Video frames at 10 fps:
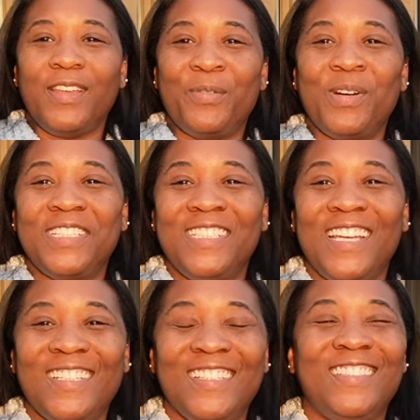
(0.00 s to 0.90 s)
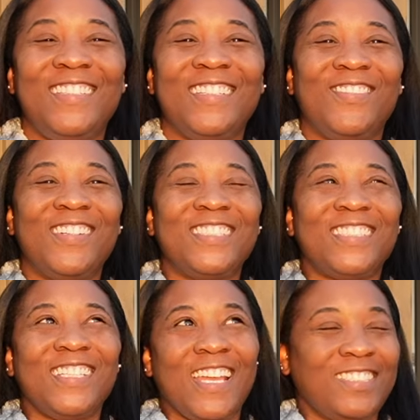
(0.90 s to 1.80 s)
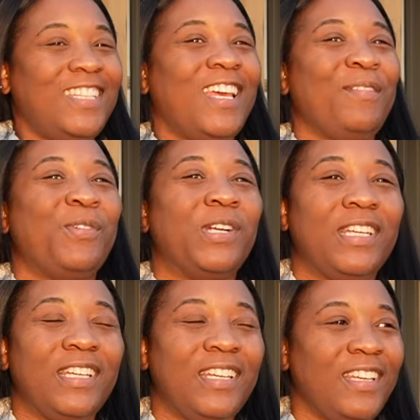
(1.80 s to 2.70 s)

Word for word: it was yeah, it was yesterday morning.